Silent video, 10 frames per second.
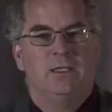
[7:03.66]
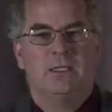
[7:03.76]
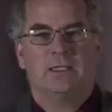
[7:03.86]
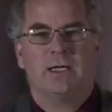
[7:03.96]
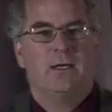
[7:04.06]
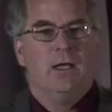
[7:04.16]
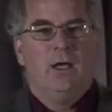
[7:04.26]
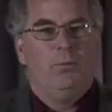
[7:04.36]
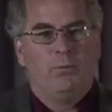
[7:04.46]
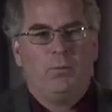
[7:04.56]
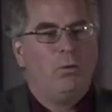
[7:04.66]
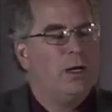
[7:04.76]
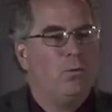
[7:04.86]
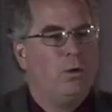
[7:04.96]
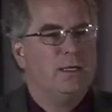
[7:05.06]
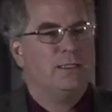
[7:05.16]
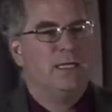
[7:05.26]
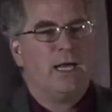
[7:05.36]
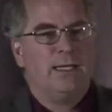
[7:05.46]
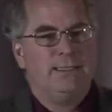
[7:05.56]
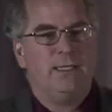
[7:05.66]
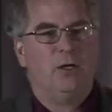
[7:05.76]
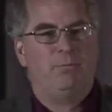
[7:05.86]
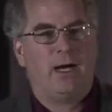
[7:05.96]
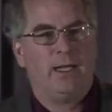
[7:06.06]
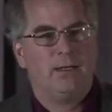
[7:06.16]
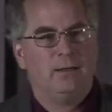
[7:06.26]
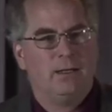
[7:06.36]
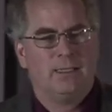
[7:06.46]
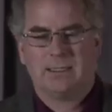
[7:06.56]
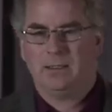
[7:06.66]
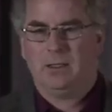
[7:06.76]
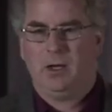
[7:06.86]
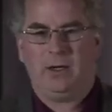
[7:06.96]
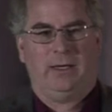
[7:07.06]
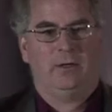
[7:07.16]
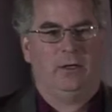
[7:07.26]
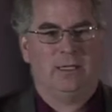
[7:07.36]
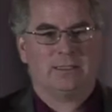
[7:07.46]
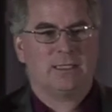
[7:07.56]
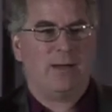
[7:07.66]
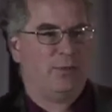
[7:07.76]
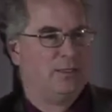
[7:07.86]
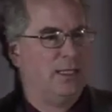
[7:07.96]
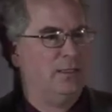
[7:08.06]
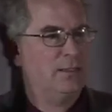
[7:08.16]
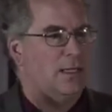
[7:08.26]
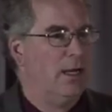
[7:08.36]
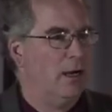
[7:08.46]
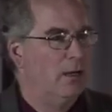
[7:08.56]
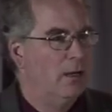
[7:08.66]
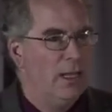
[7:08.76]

She said, one-on-one is the ideal, but, I said, okay, no, let's stop the sentence there.